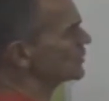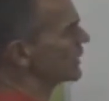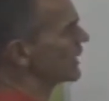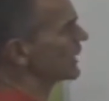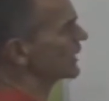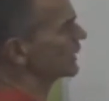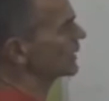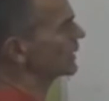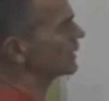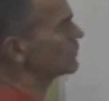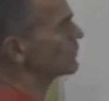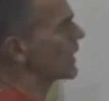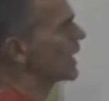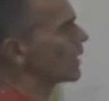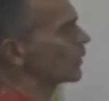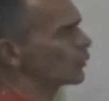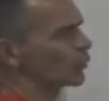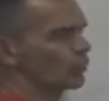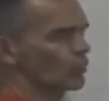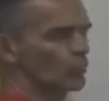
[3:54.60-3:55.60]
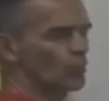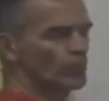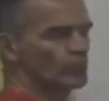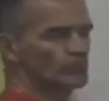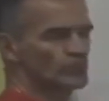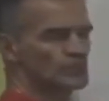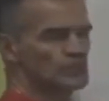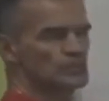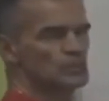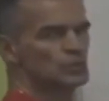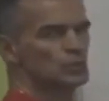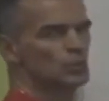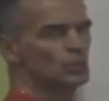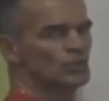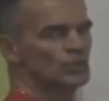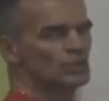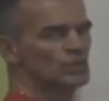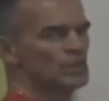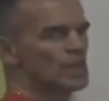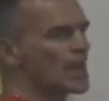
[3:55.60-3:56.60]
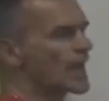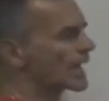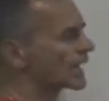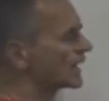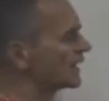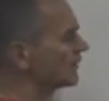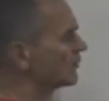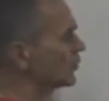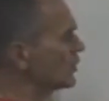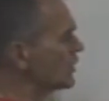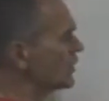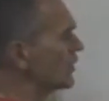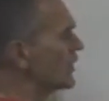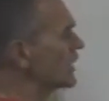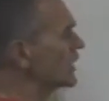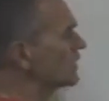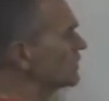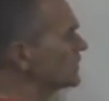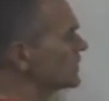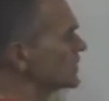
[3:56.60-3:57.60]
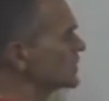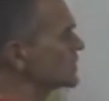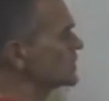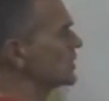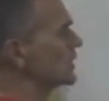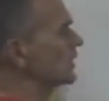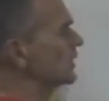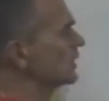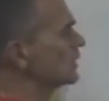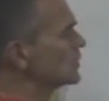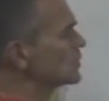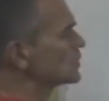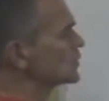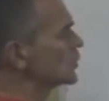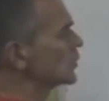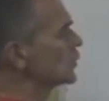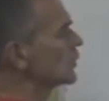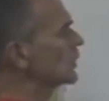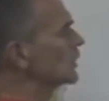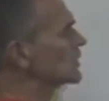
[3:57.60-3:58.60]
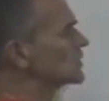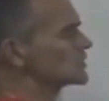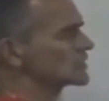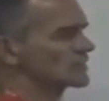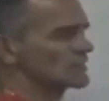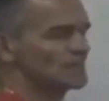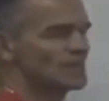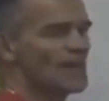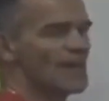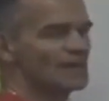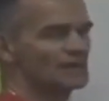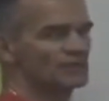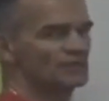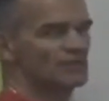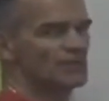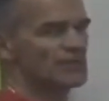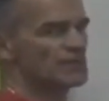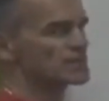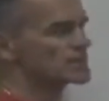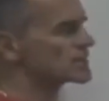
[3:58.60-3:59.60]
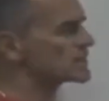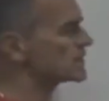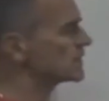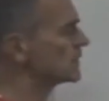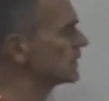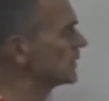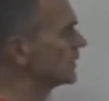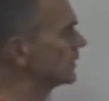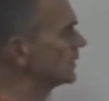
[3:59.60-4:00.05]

the pedal at about 1 to 2 o'clock if we think of this circle as a clock face.